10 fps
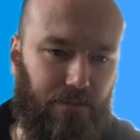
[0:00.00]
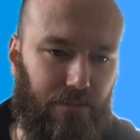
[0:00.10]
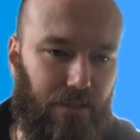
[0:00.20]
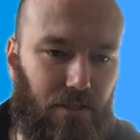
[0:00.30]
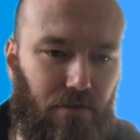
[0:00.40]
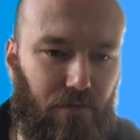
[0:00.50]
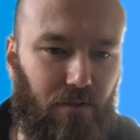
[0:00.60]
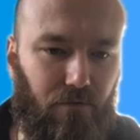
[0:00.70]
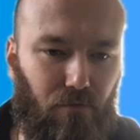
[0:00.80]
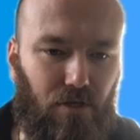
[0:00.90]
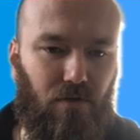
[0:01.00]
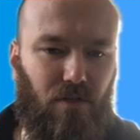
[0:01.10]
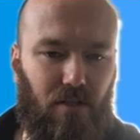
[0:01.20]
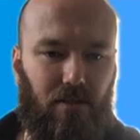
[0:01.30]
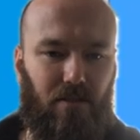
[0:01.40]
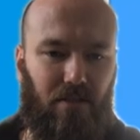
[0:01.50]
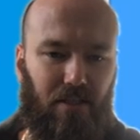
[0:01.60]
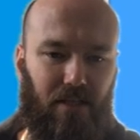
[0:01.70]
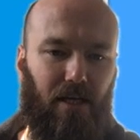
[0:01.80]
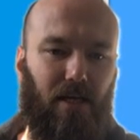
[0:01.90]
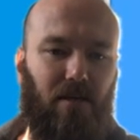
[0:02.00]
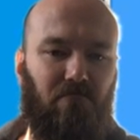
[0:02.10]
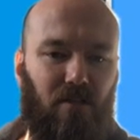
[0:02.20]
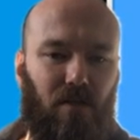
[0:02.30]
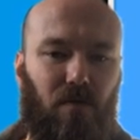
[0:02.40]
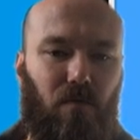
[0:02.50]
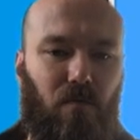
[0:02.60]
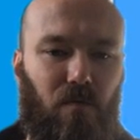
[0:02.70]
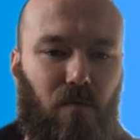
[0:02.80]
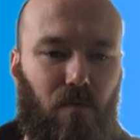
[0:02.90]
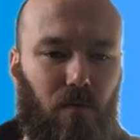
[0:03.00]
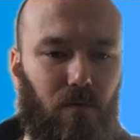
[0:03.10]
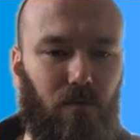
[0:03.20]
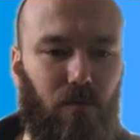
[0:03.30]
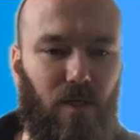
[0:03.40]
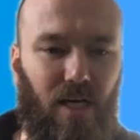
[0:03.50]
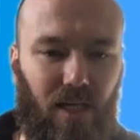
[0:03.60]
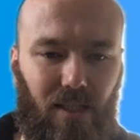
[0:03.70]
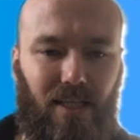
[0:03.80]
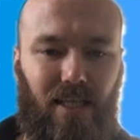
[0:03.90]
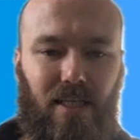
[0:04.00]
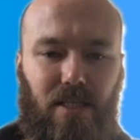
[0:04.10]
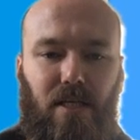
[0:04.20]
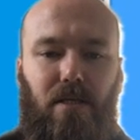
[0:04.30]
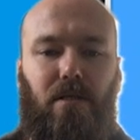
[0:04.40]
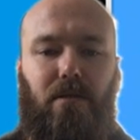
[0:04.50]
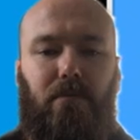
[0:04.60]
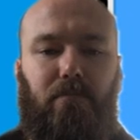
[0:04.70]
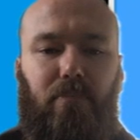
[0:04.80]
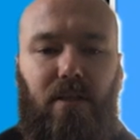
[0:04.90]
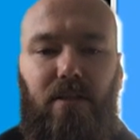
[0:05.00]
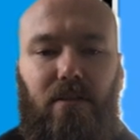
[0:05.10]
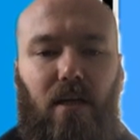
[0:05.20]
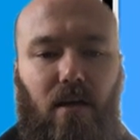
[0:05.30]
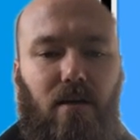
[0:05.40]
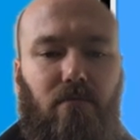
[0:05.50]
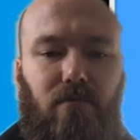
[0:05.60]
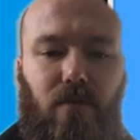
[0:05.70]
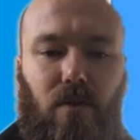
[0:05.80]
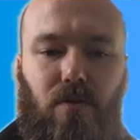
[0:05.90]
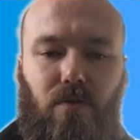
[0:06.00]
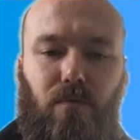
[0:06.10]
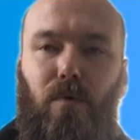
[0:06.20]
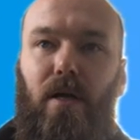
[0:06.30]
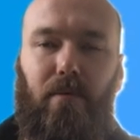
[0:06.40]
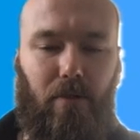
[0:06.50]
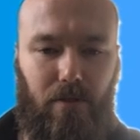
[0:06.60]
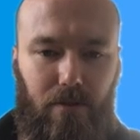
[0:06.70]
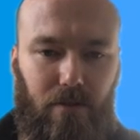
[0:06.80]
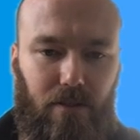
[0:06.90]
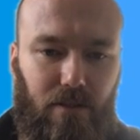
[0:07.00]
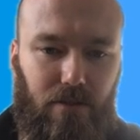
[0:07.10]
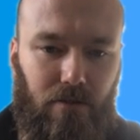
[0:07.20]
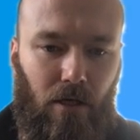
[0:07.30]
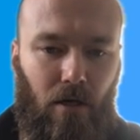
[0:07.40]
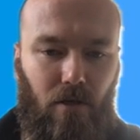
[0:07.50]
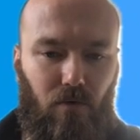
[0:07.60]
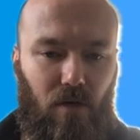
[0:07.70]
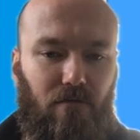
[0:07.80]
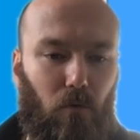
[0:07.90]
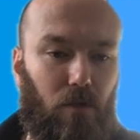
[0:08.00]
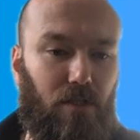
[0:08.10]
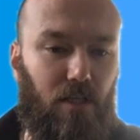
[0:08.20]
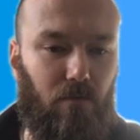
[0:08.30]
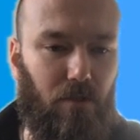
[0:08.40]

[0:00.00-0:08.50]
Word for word: this is a field of research that today doesn't really exist, but I first read about it in 2014